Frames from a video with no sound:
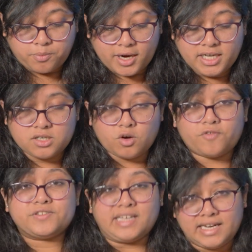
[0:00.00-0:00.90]
point
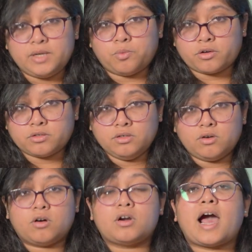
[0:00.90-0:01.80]
of saline water
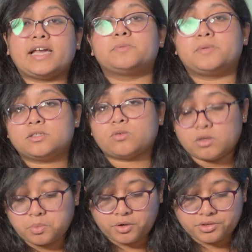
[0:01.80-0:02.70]
or ice plus
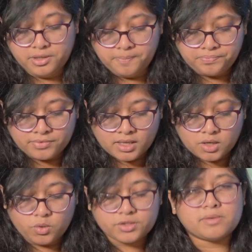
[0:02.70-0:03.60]
salt water
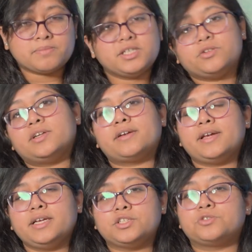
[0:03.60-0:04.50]
goes from 0
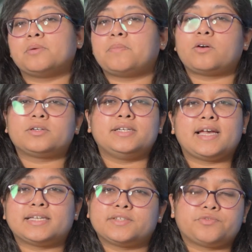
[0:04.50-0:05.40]
degree to about
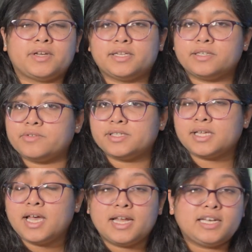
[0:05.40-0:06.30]
negative 20 degrees,
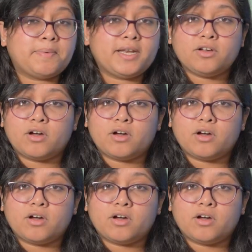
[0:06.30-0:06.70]
depending